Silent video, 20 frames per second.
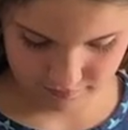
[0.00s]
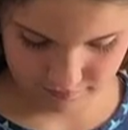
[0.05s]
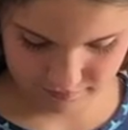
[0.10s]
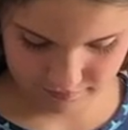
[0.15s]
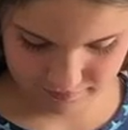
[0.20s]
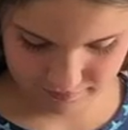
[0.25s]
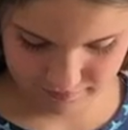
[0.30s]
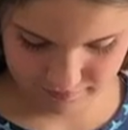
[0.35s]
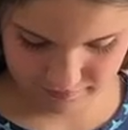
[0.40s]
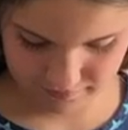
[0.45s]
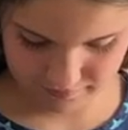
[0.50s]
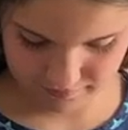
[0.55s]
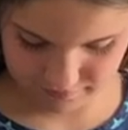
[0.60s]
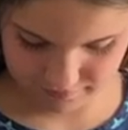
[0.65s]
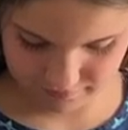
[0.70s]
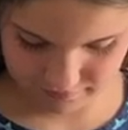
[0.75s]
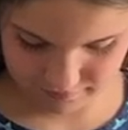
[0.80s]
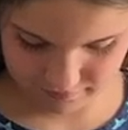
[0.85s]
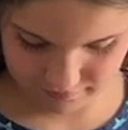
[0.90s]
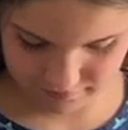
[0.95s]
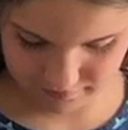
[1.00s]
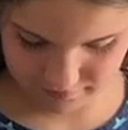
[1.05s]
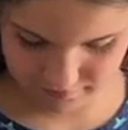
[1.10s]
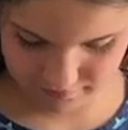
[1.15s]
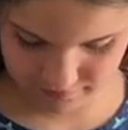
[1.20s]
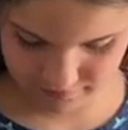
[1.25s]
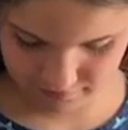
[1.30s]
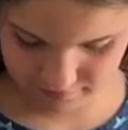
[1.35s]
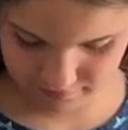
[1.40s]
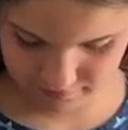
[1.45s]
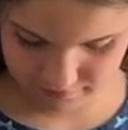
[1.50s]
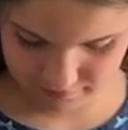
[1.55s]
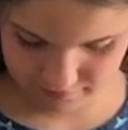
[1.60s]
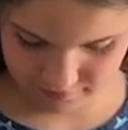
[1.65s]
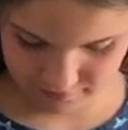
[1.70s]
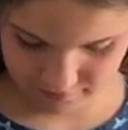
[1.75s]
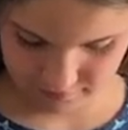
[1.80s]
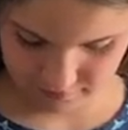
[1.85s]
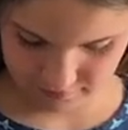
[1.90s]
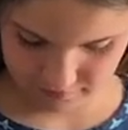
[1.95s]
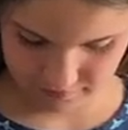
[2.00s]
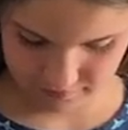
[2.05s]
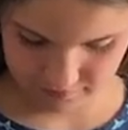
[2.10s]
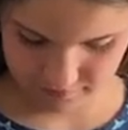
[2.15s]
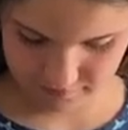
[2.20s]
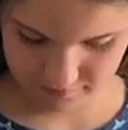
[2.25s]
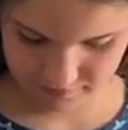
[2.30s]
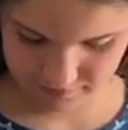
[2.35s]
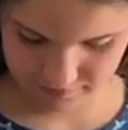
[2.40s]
The person shown says nothing.